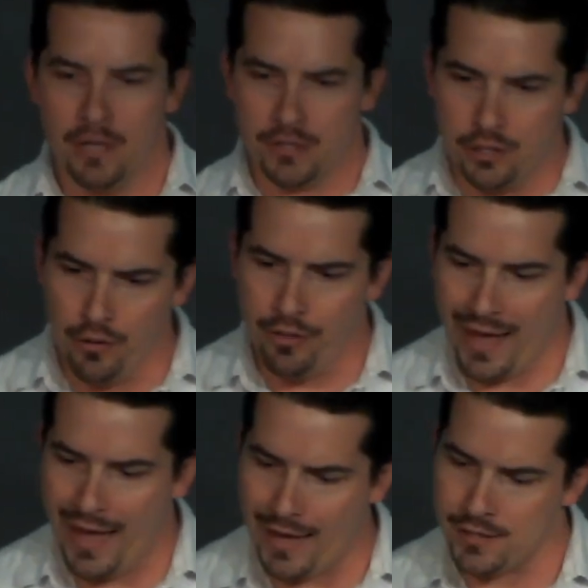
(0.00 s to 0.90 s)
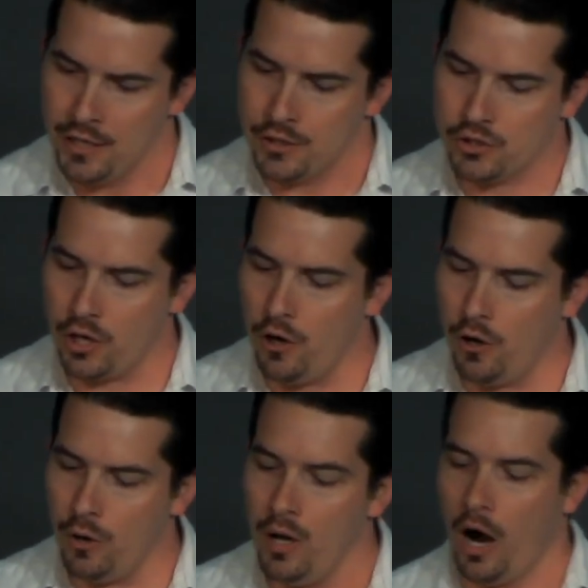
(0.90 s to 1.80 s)
to that.
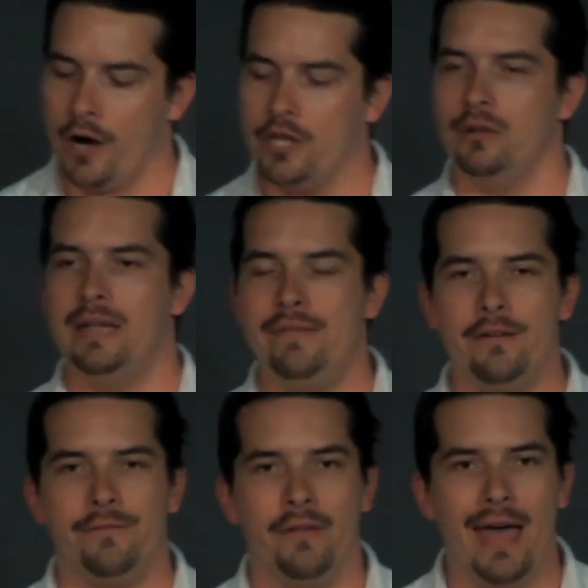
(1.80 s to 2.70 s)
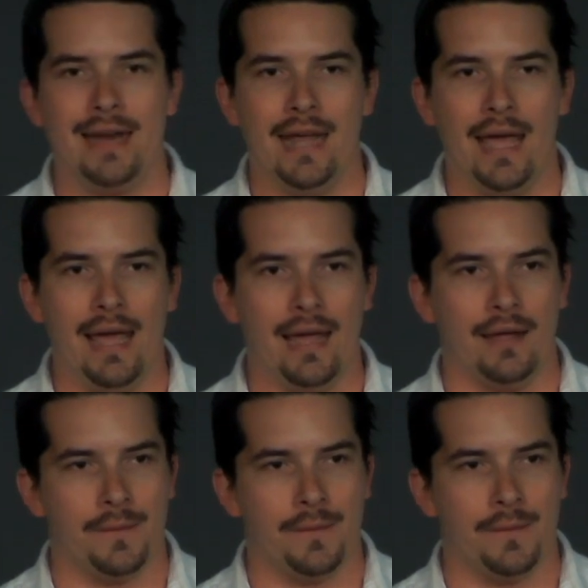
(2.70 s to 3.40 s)
So, are you living for that day?